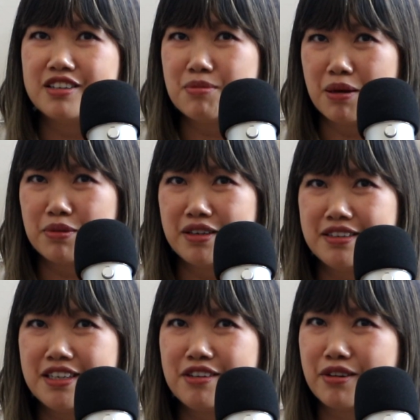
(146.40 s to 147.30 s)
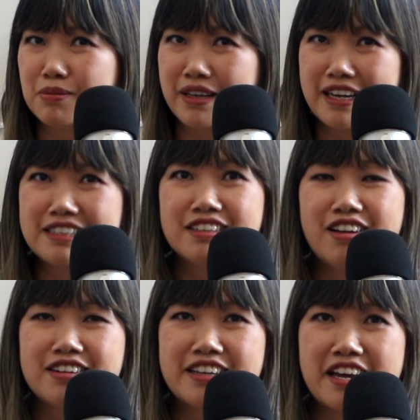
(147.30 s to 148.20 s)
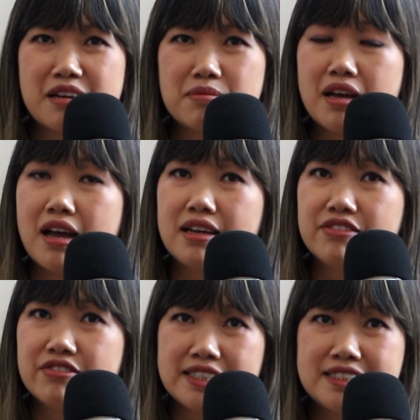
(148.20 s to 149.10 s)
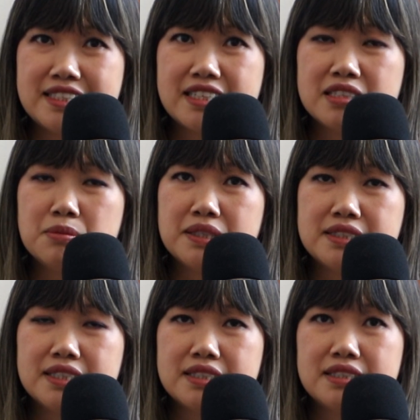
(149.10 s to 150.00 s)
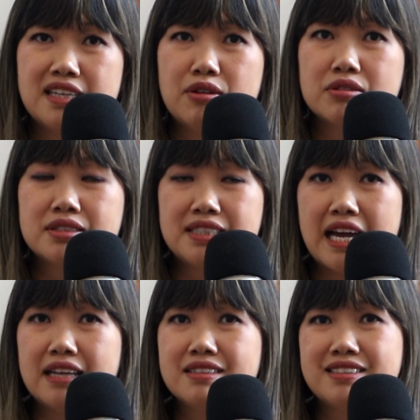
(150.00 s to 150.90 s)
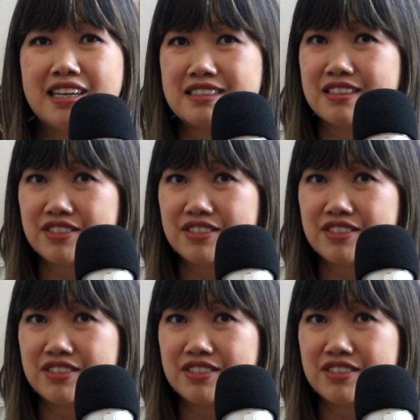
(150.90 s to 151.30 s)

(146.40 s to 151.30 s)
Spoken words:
Remember, you are playing the long game and investing in a business that will stand the test of